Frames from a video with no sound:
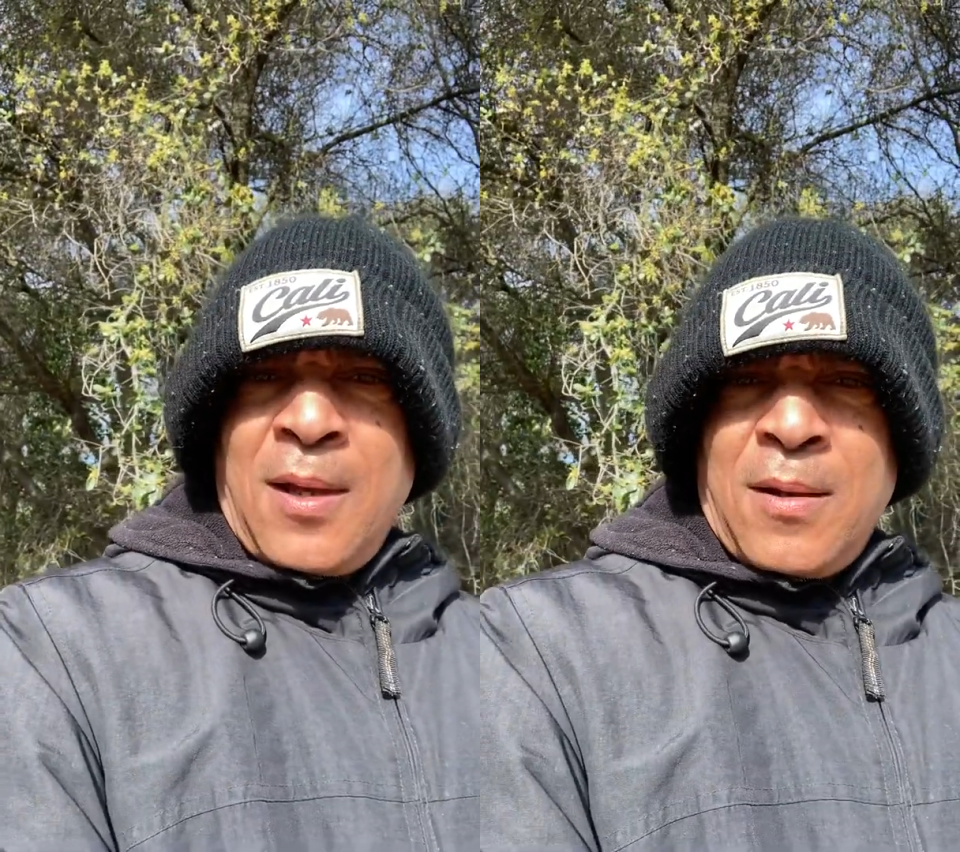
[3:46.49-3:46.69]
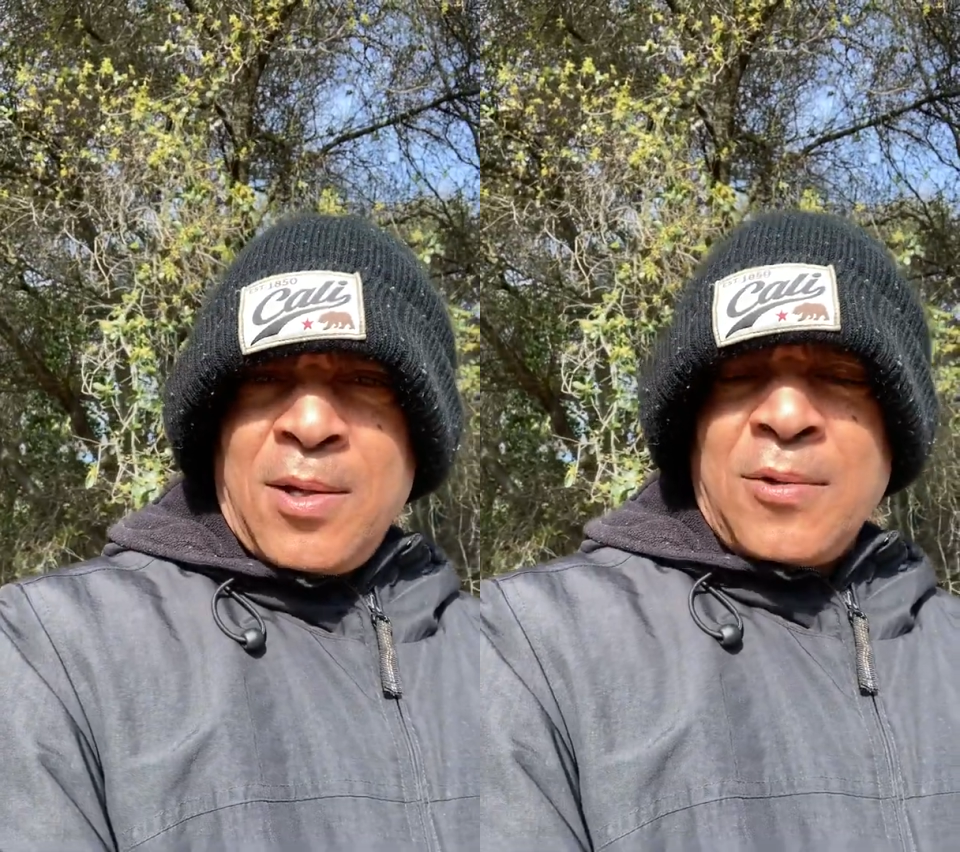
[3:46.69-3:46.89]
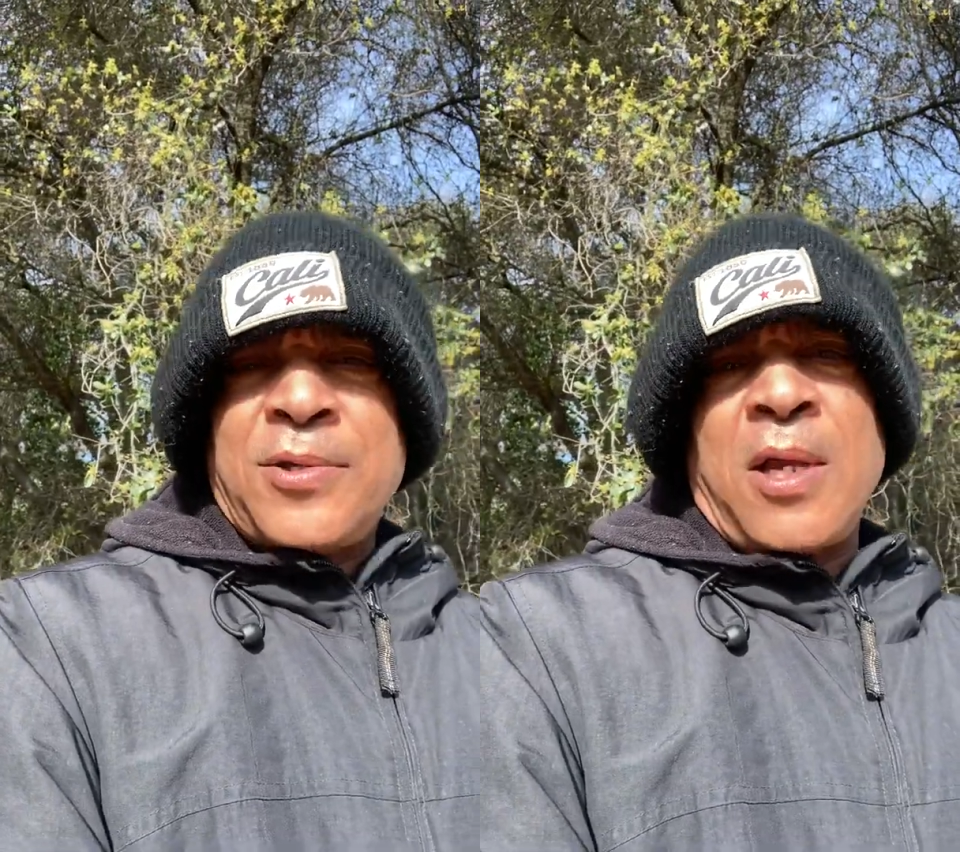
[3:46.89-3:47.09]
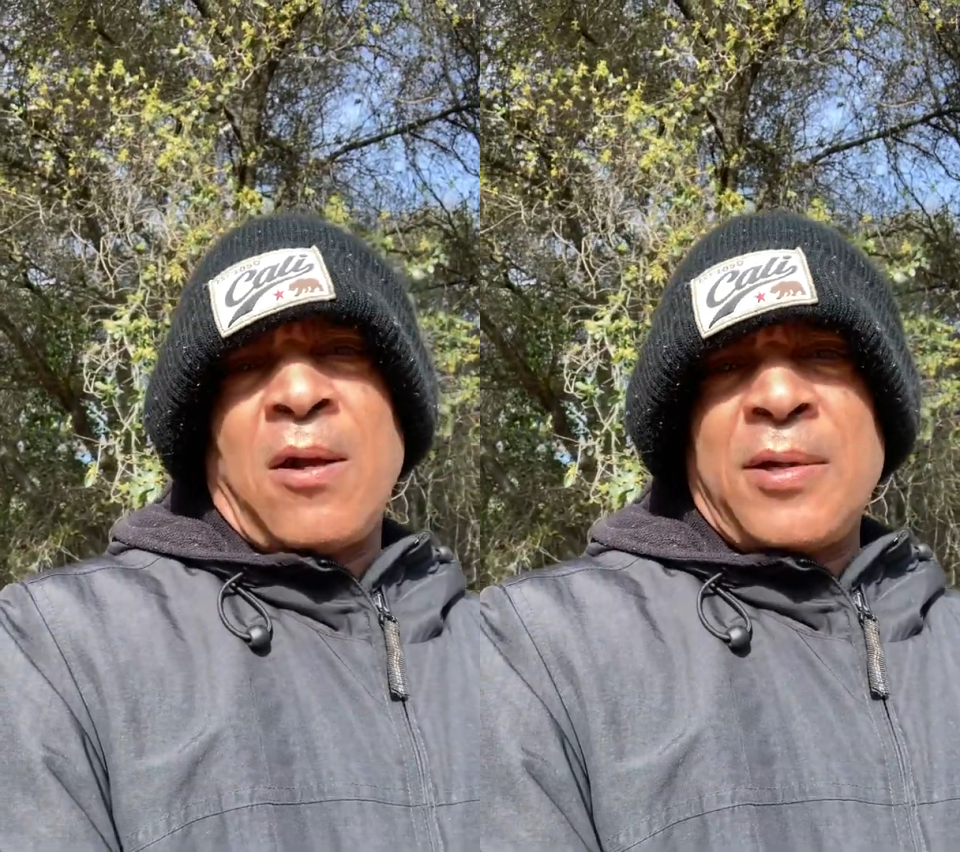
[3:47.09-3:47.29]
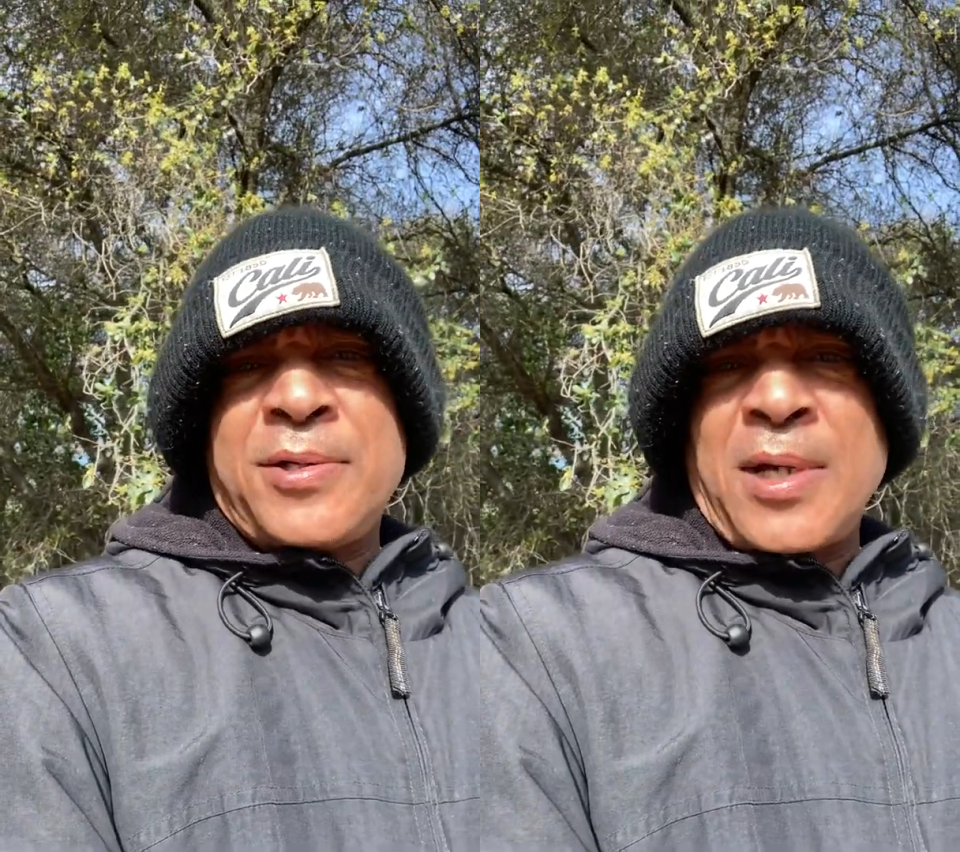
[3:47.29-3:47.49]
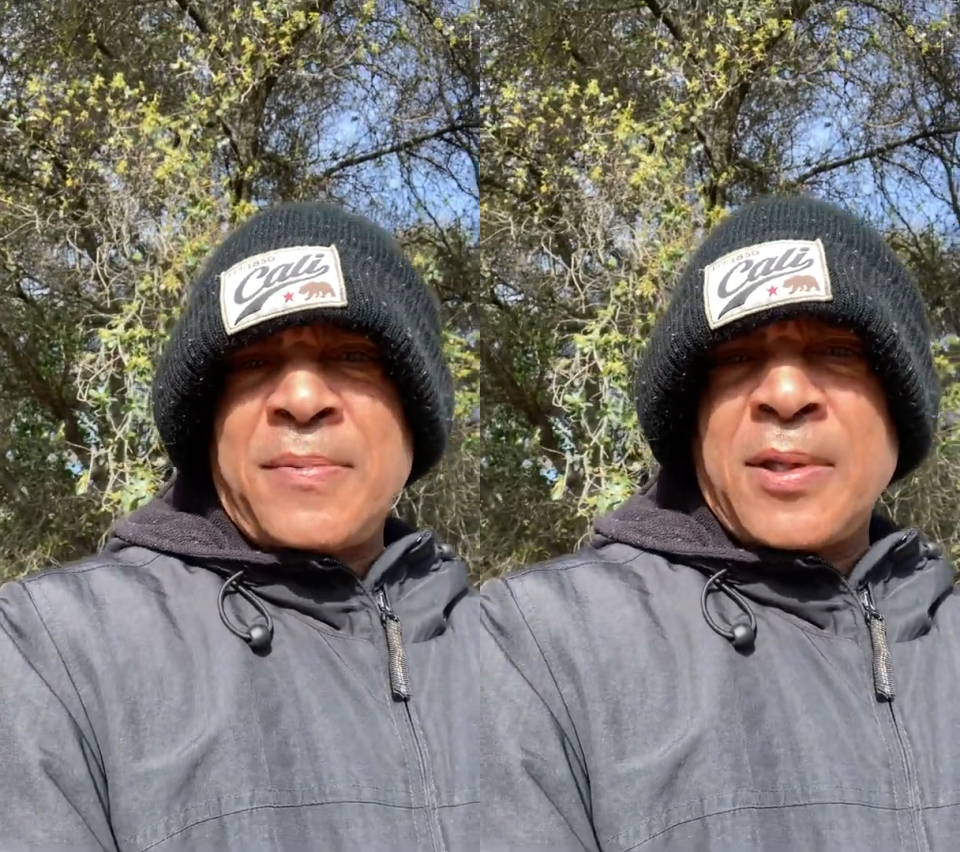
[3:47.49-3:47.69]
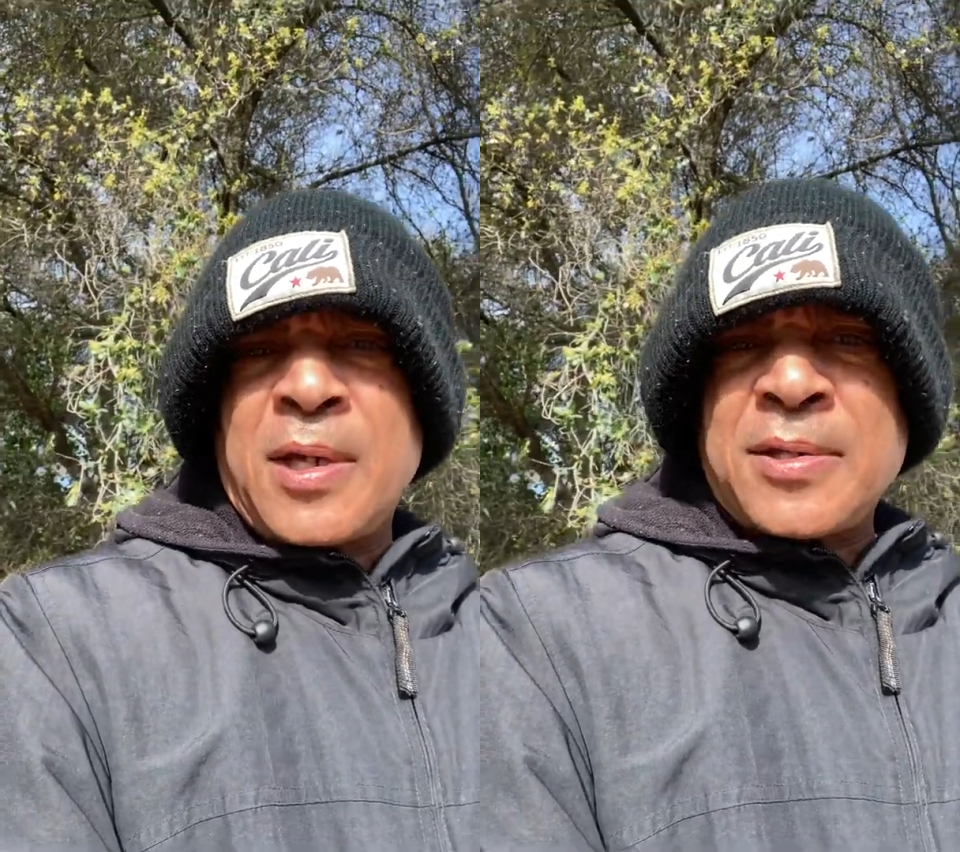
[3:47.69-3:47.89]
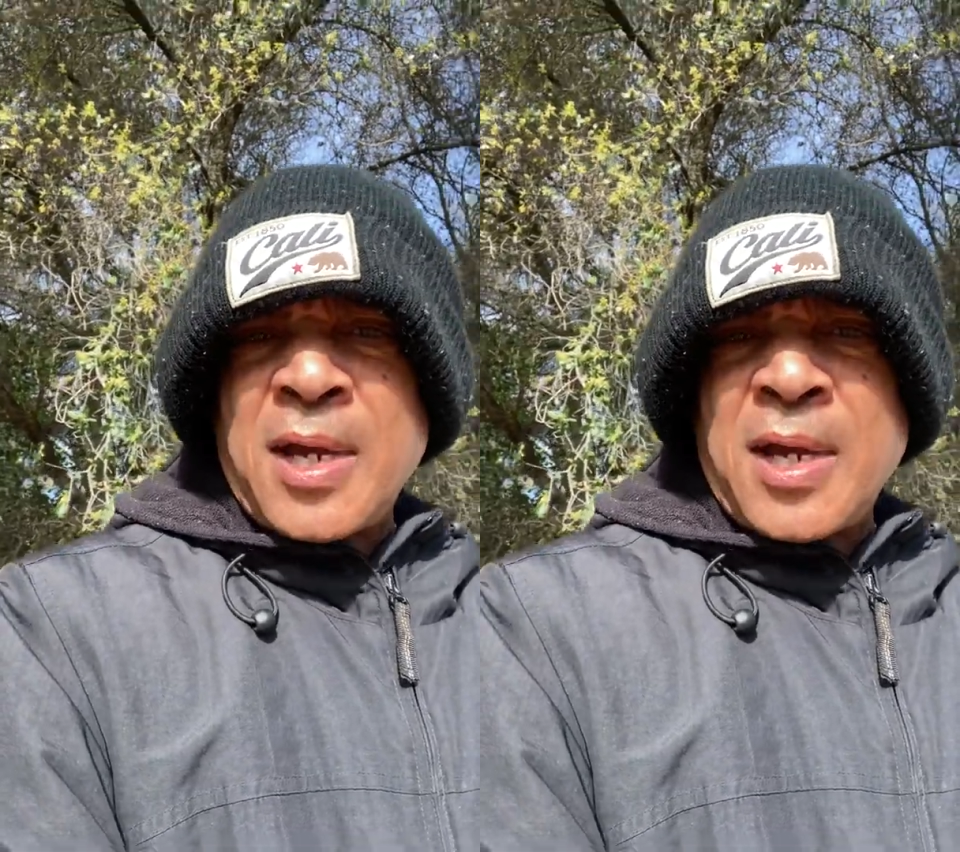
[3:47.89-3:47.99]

Usually on a subject there's